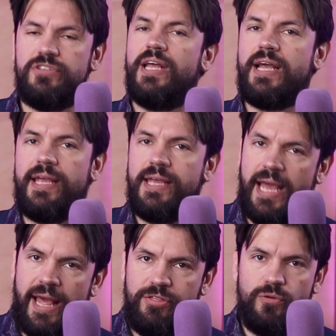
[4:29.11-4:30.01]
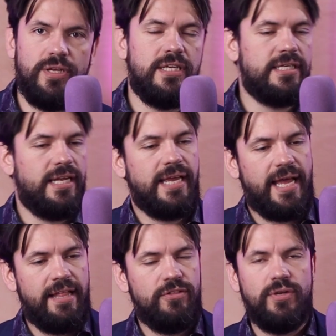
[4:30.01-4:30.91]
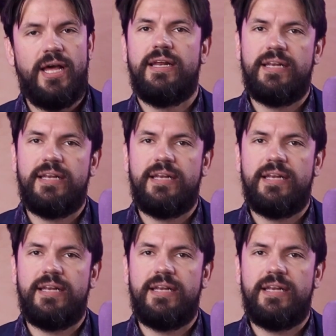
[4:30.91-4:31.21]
It's like, I can do this and I can do that.